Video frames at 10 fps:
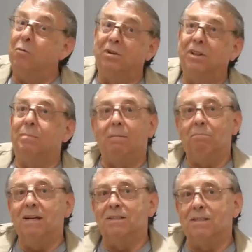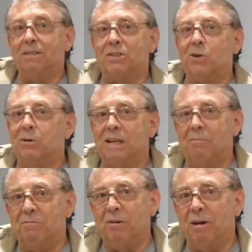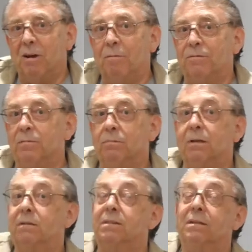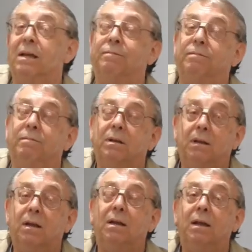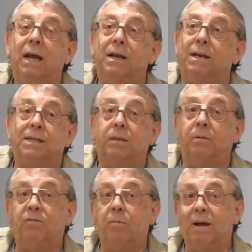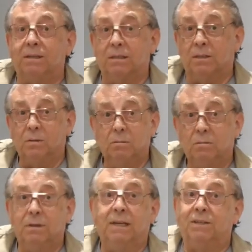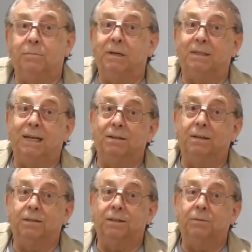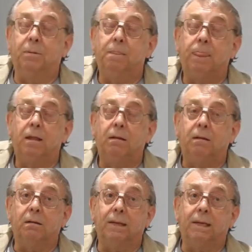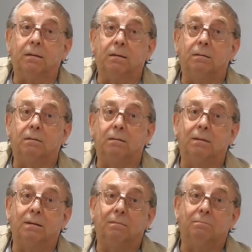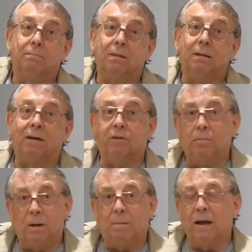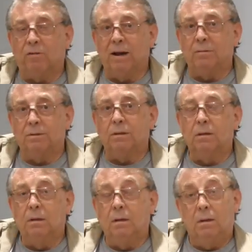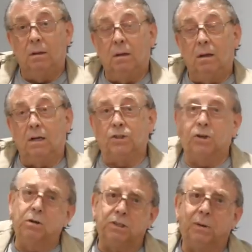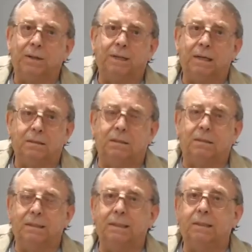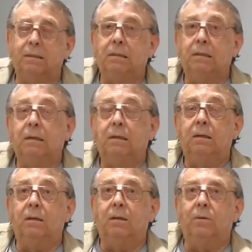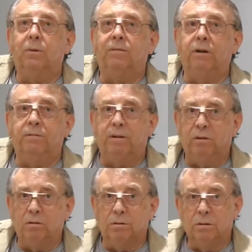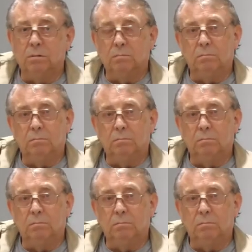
Hopefully the bad bases don't happen very often, but if any disciplinary matters do need to be attended to, then I've got my background. I should also add that we've got a very good,